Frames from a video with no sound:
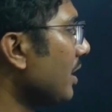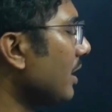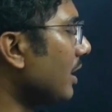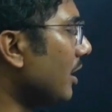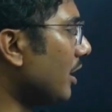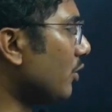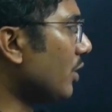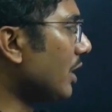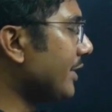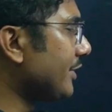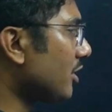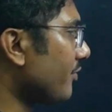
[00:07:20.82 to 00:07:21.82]
Dual
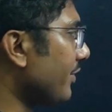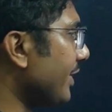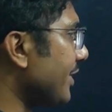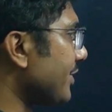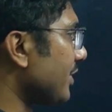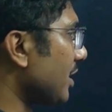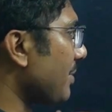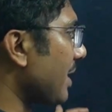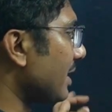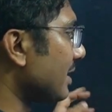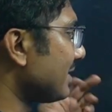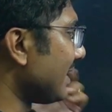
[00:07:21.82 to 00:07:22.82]
nature of radiation and
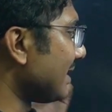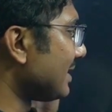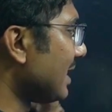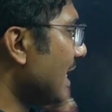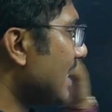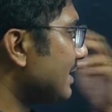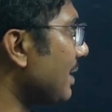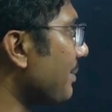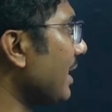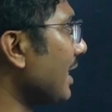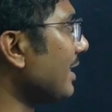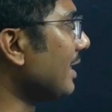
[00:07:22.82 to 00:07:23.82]
matter, 6.
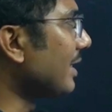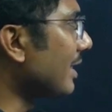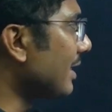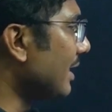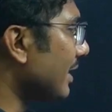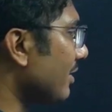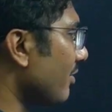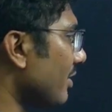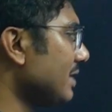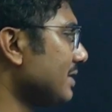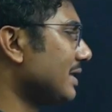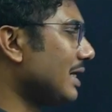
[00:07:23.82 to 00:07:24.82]
Semiconductor
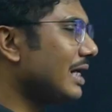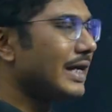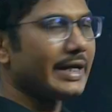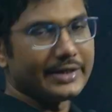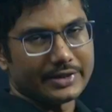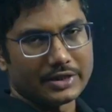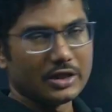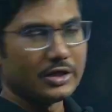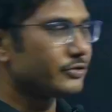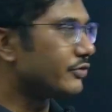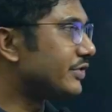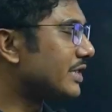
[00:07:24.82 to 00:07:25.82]
electronics, 8.
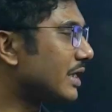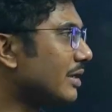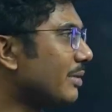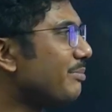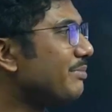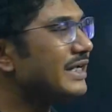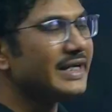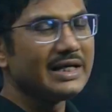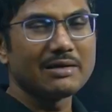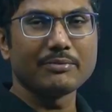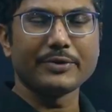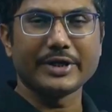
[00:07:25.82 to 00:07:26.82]
So, these are the
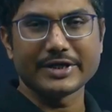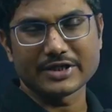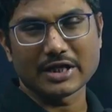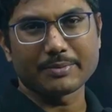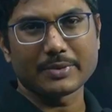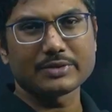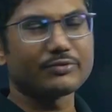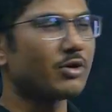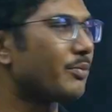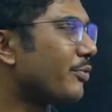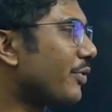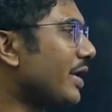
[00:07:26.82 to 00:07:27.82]
medium weighted chapters
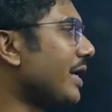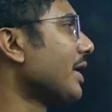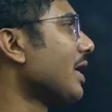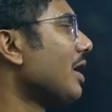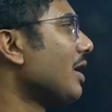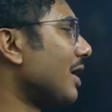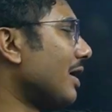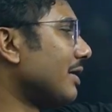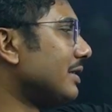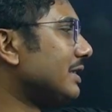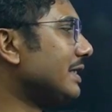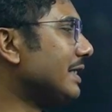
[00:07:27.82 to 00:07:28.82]
from where
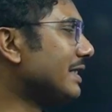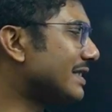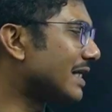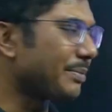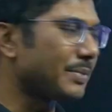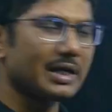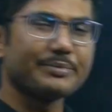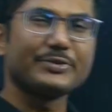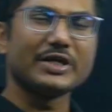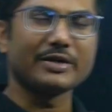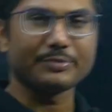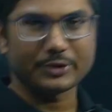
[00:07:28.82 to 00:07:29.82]
each chapter have
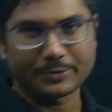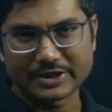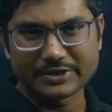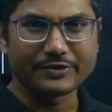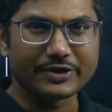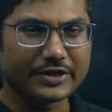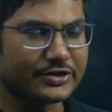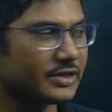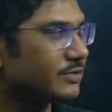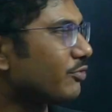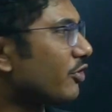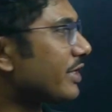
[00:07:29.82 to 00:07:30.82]
their
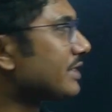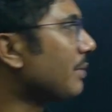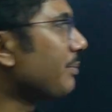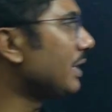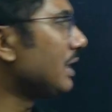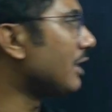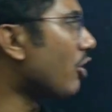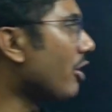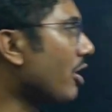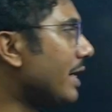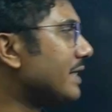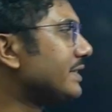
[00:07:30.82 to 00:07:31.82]
specifications. For example,
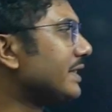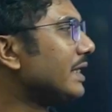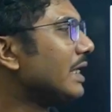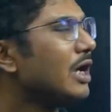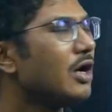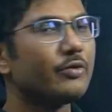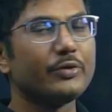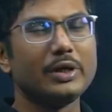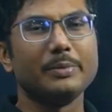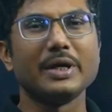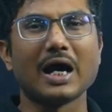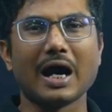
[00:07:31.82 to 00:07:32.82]
AC
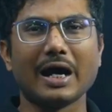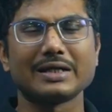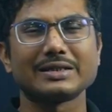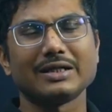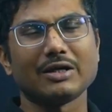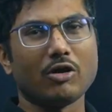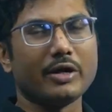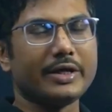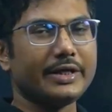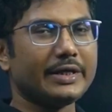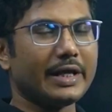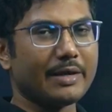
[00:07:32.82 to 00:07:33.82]
will be asked
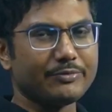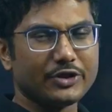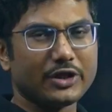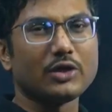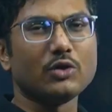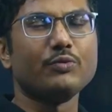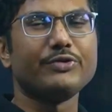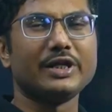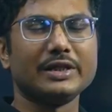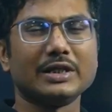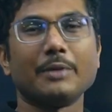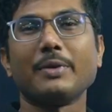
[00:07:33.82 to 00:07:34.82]
in MCQ, fill
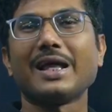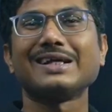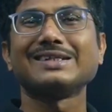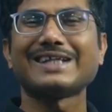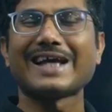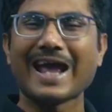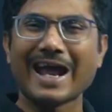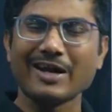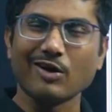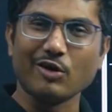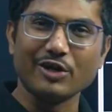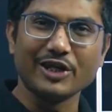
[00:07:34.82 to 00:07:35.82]
in the blanks, and
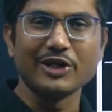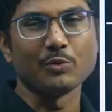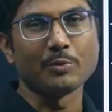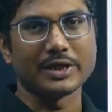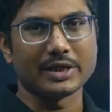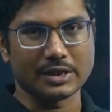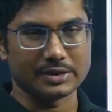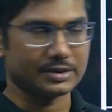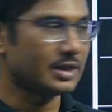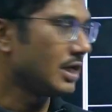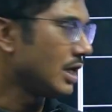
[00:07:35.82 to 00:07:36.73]
only numericals.